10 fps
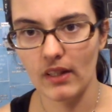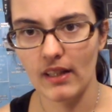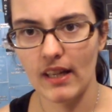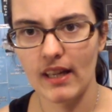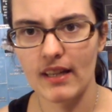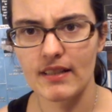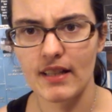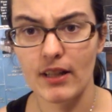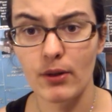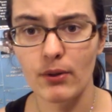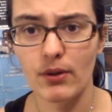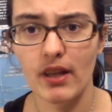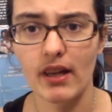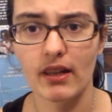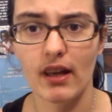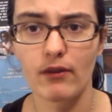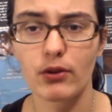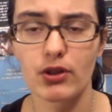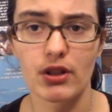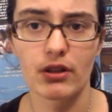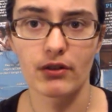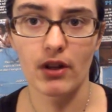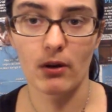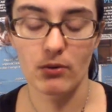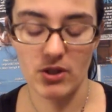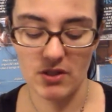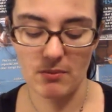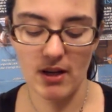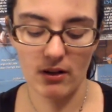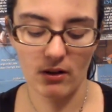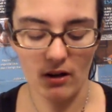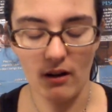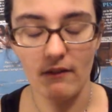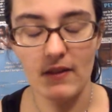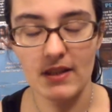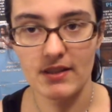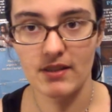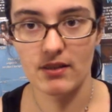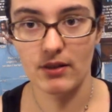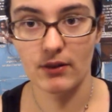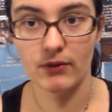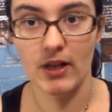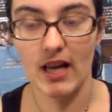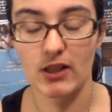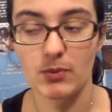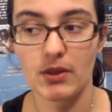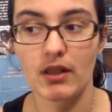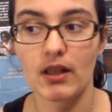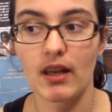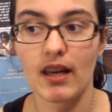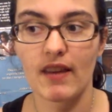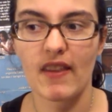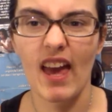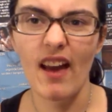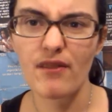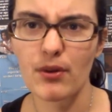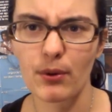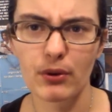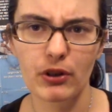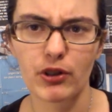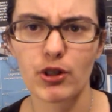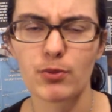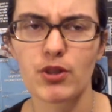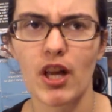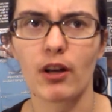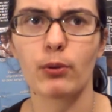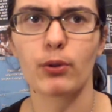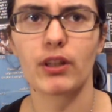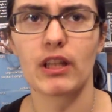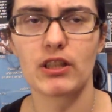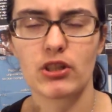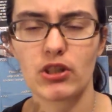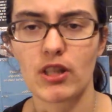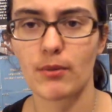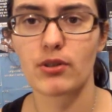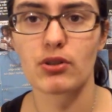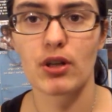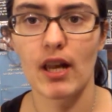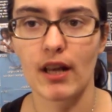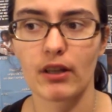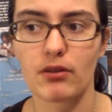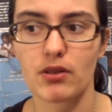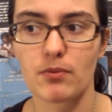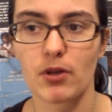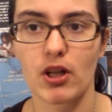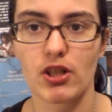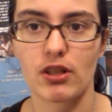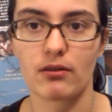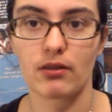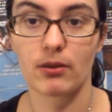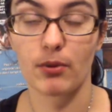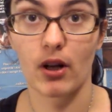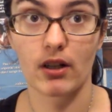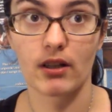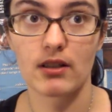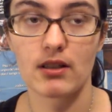and I know that Evolutionary Hoof Care, which is the maker of this hoof rasp, they have their own YouTube channel where they demonstrate how to use the product.